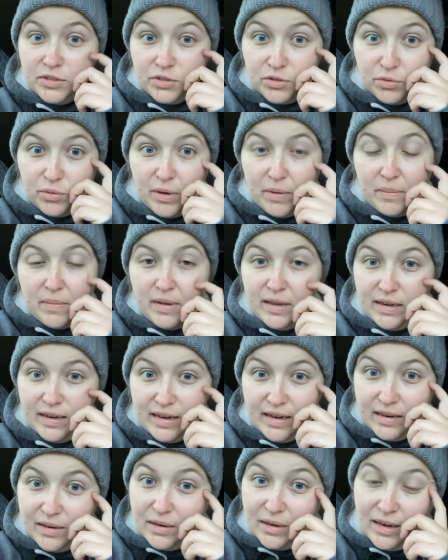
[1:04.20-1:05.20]
swim
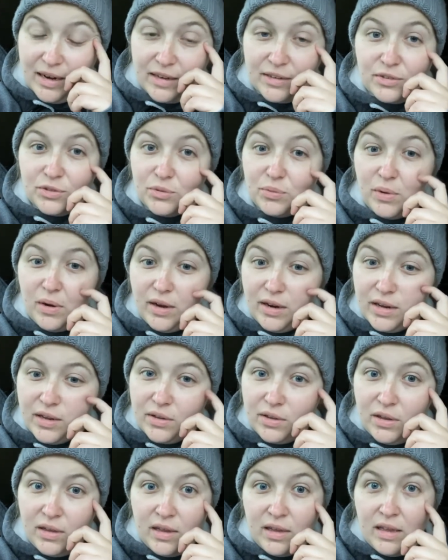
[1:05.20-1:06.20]
in a little
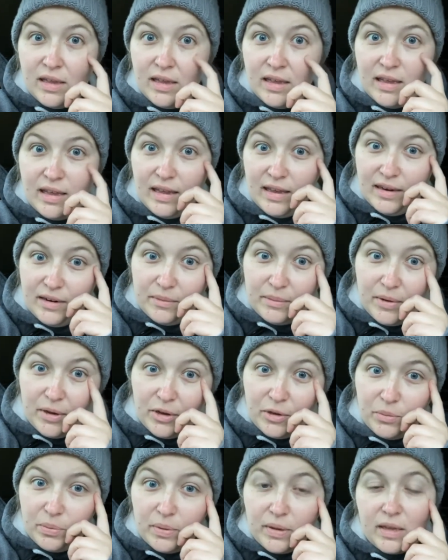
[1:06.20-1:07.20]
while, and I'm
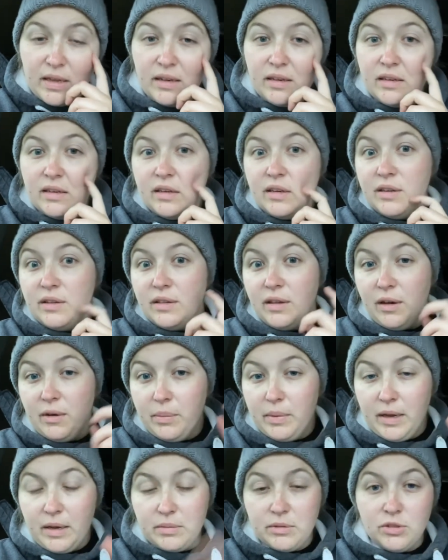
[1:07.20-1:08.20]
hoping that I'll
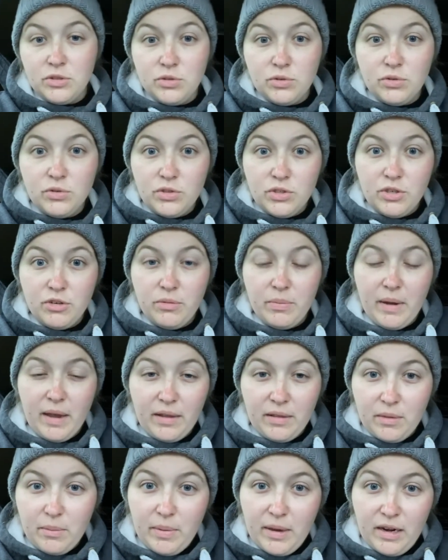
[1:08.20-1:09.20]
be able to talk to you about
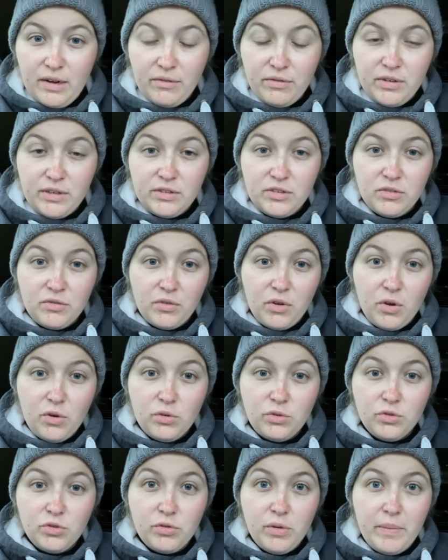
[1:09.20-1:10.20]
the benefits of
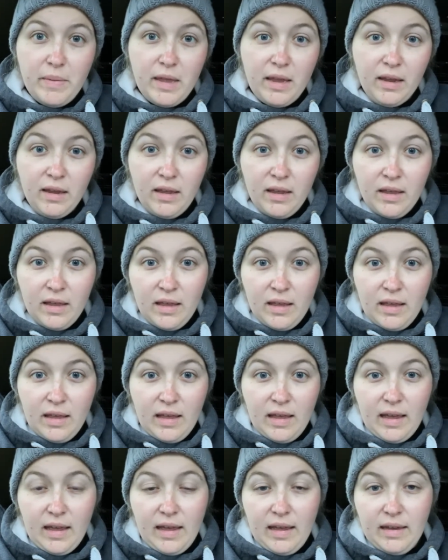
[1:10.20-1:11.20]
cold swimming,
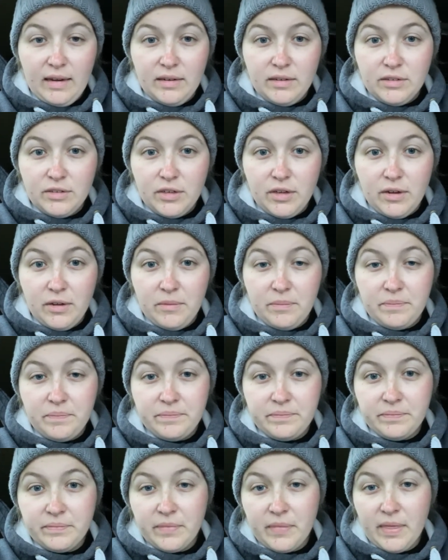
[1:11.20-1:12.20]
and
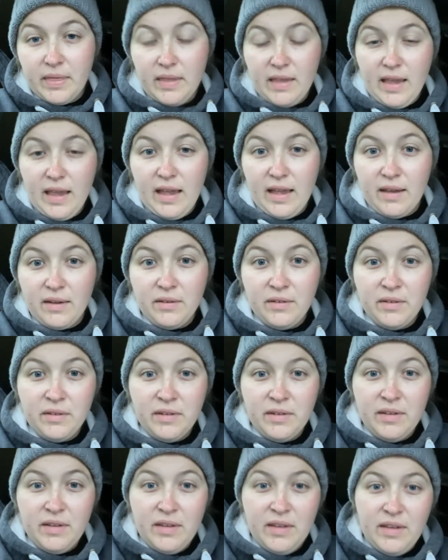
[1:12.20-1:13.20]
yeah,
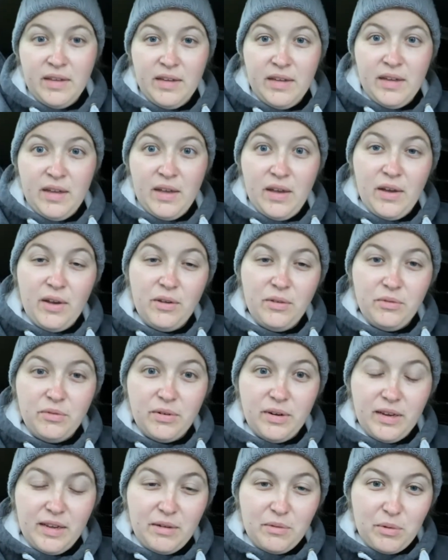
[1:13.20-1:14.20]

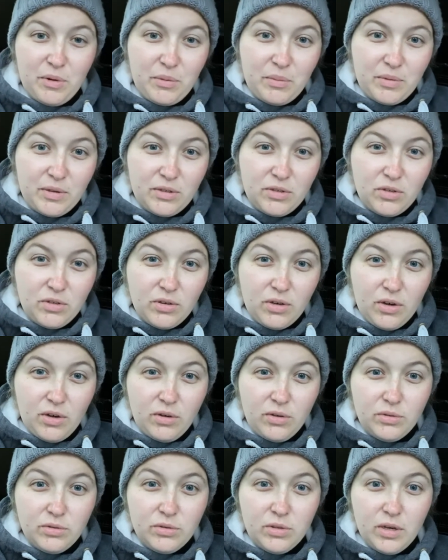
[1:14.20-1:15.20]
hopefully it won't be too
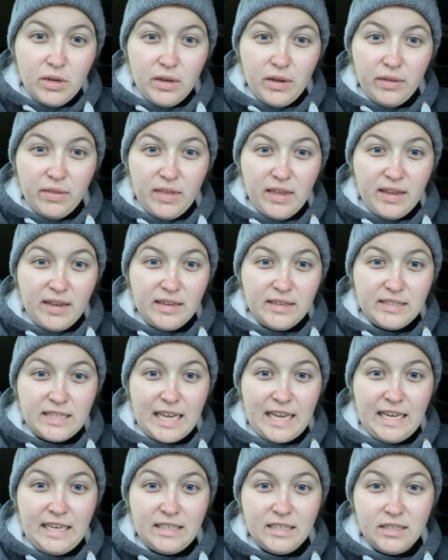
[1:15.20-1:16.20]
cold. I think it's
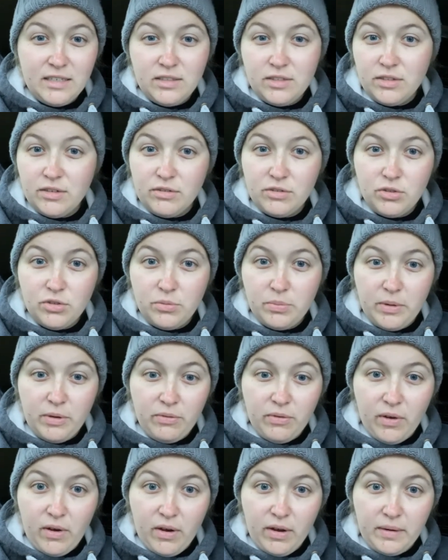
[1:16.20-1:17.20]
heated, so it should be
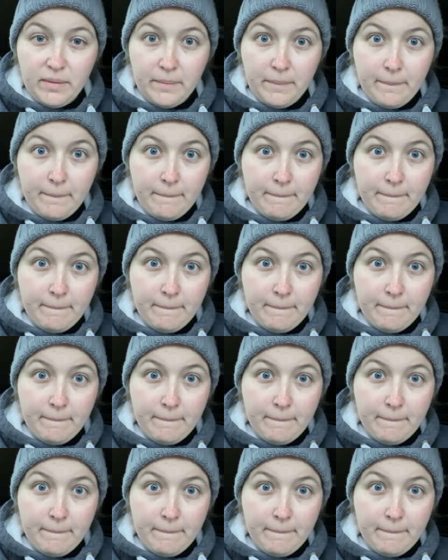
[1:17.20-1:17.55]
fine.